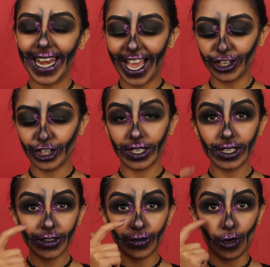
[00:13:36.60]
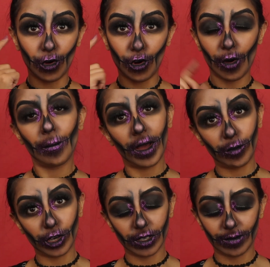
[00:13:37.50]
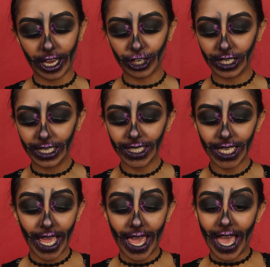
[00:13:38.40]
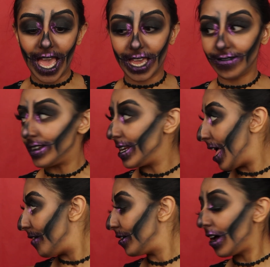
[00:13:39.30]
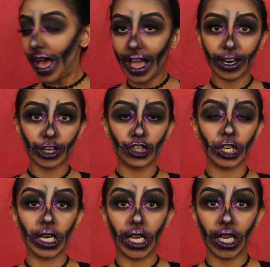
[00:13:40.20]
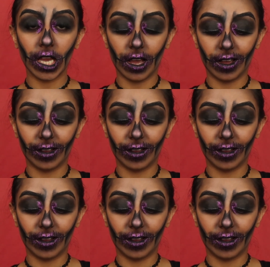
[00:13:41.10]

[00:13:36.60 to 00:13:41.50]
lashes for my bottom lashes. I have never actually